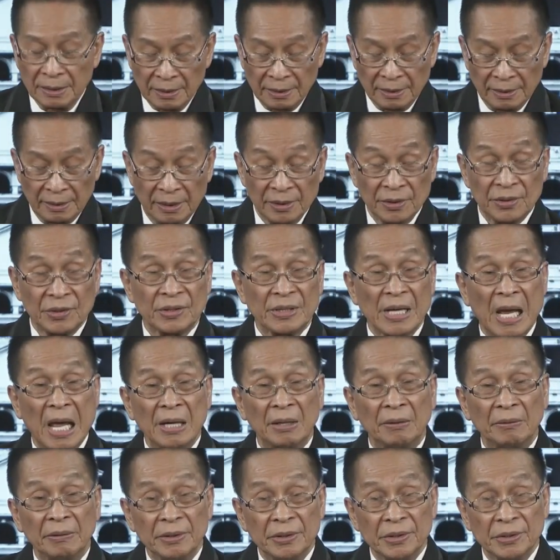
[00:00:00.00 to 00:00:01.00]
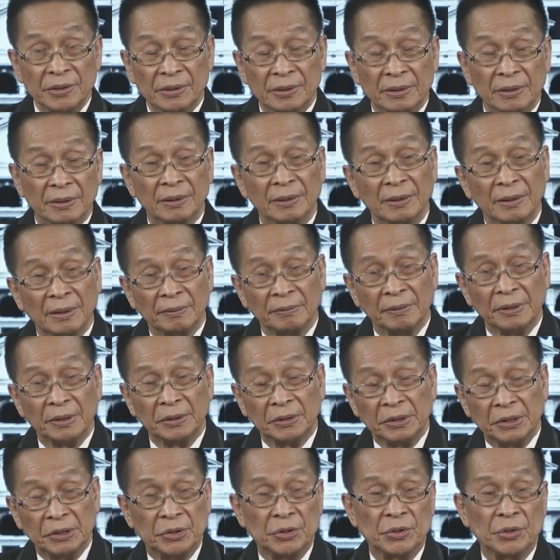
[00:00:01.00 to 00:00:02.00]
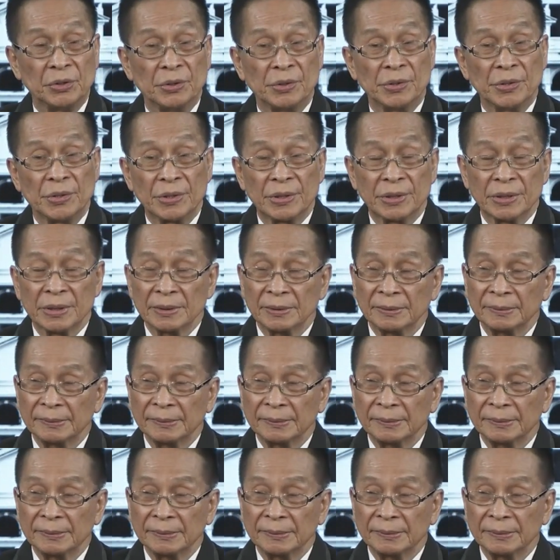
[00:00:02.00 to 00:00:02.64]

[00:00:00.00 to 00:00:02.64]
the salaries of the teachers.